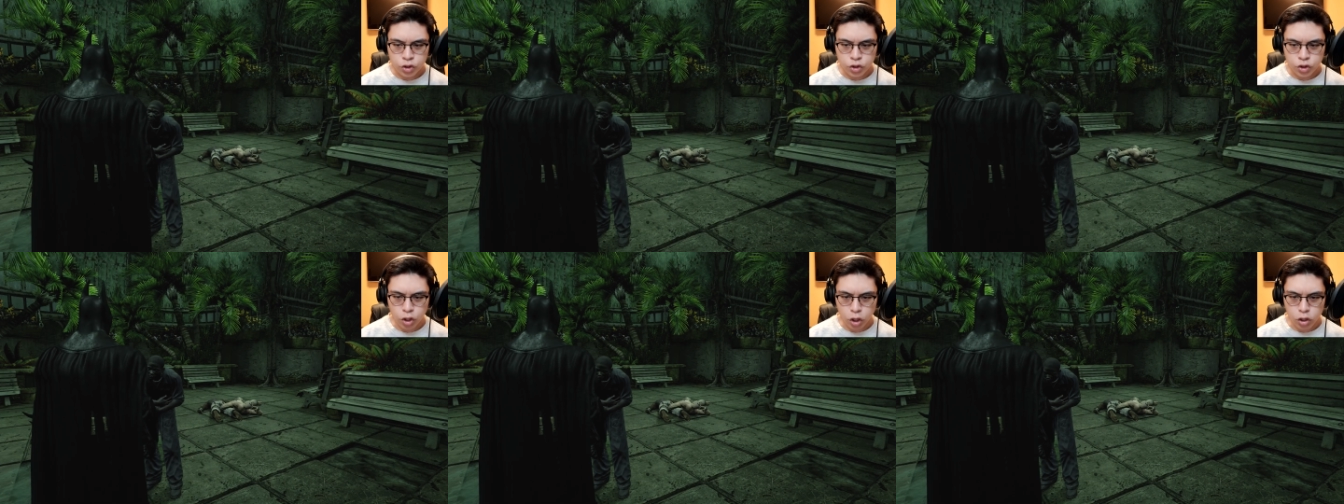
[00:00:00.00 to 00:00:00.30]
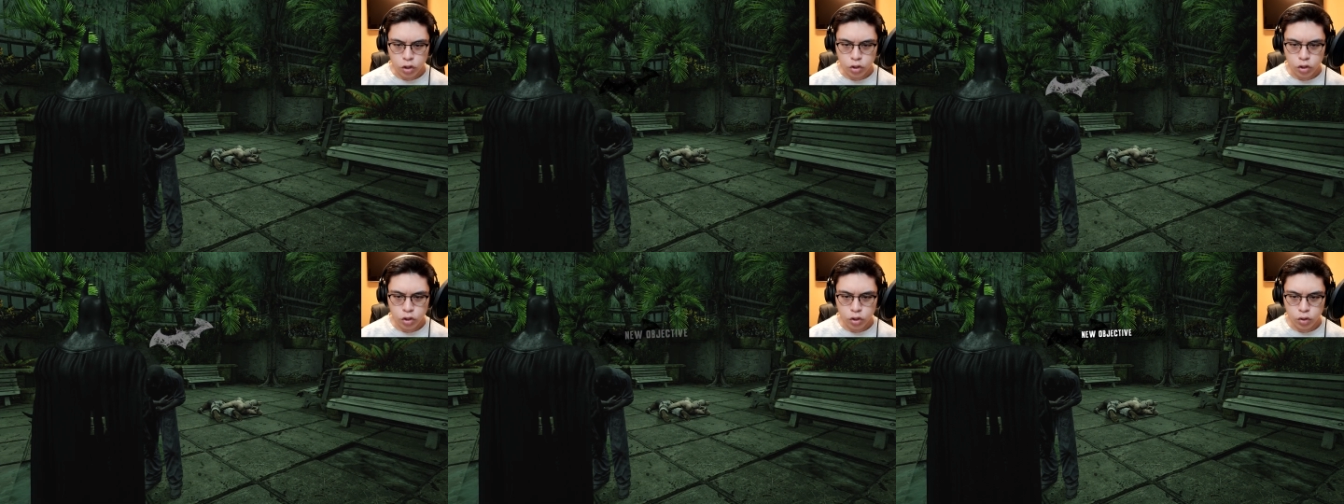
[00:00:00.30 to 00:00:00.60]

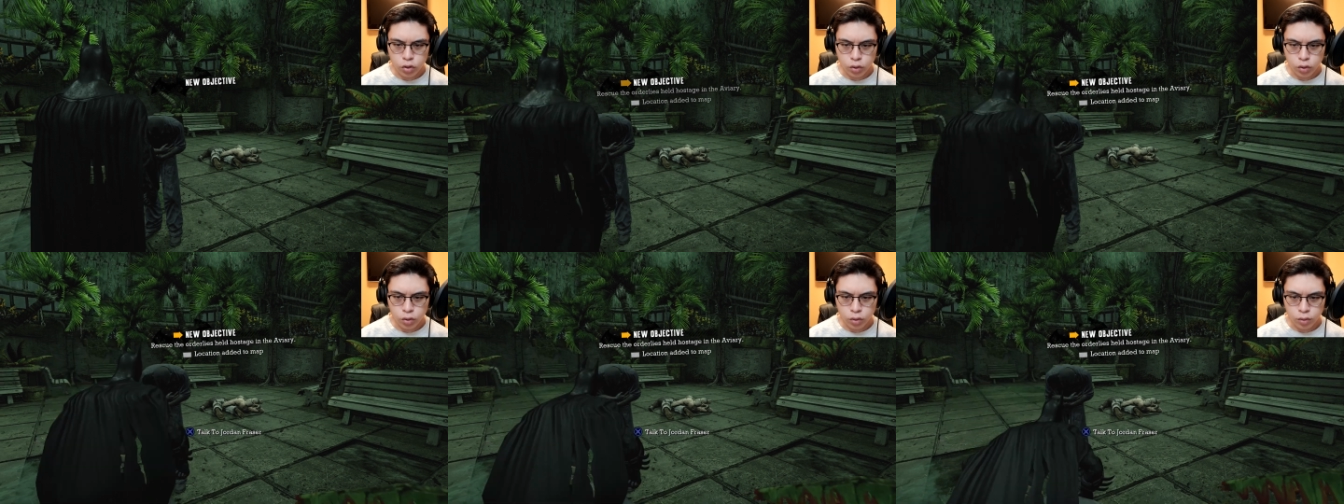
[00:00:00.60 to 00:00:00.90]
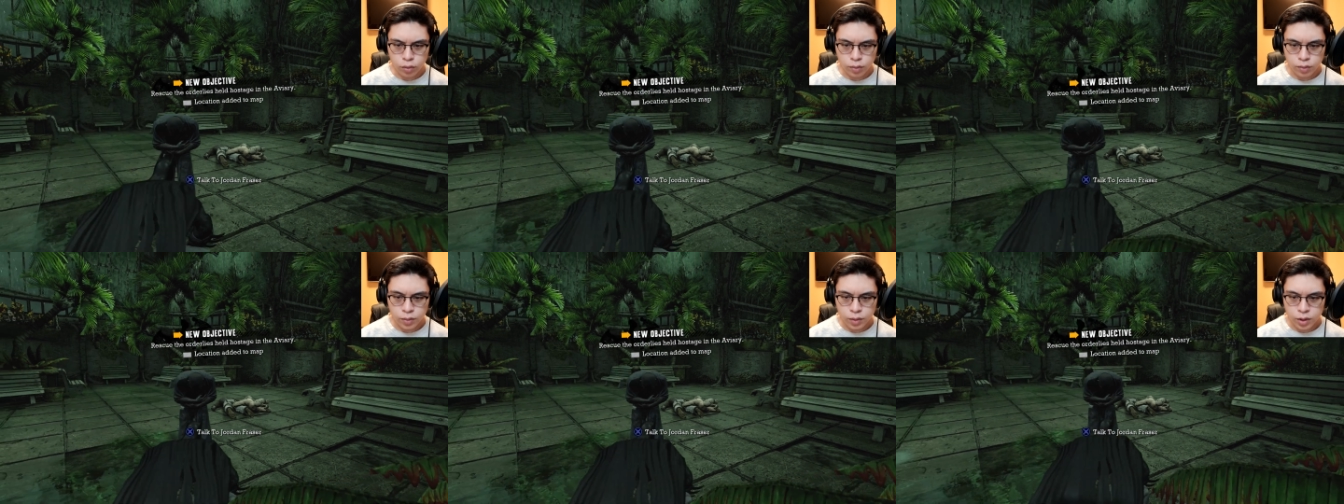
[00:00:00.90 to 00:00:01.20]
Stay here.
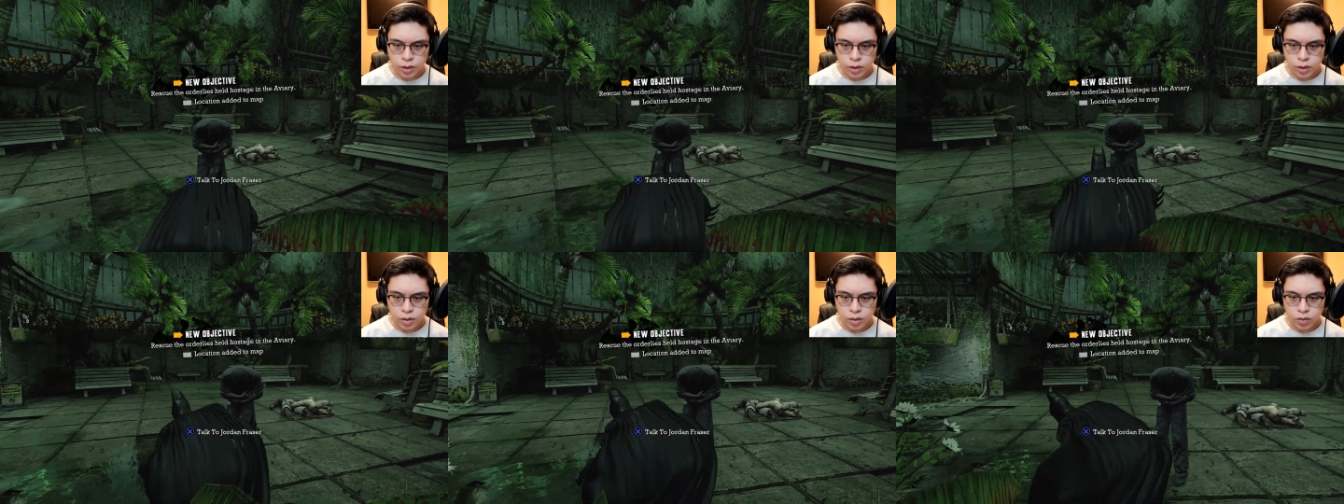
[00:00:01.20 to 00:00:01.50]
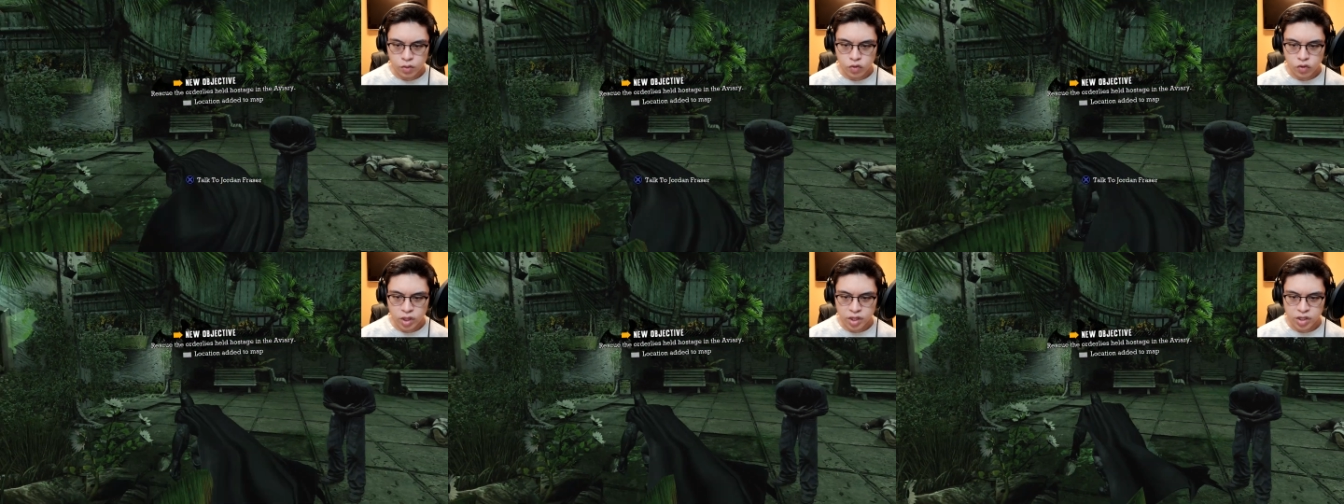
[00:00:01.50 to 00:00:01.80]

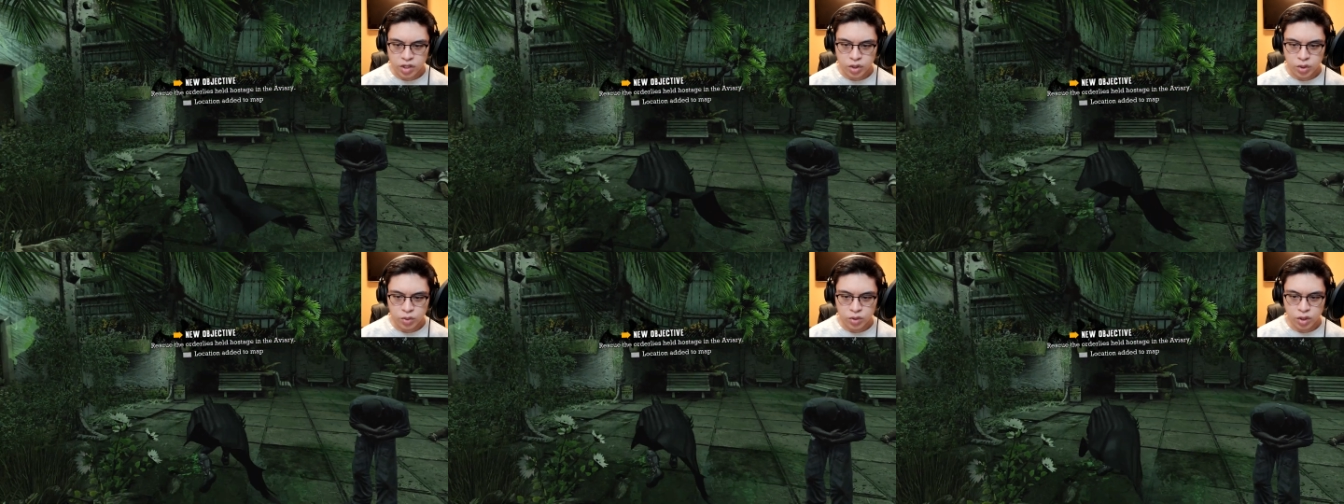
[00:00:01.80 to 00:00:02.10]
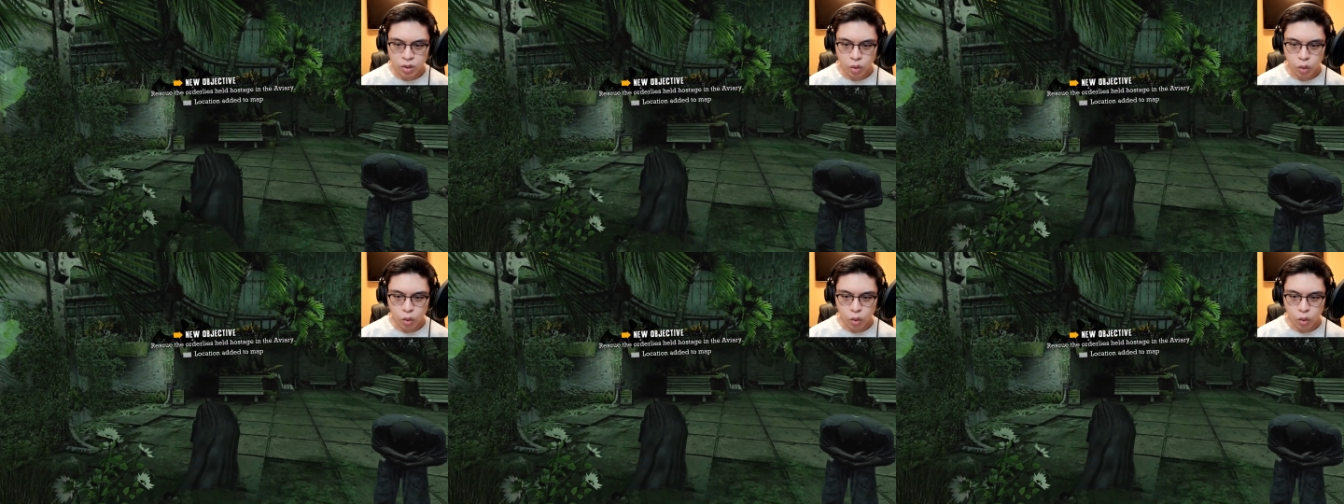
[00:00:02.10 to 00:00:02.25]
Rescue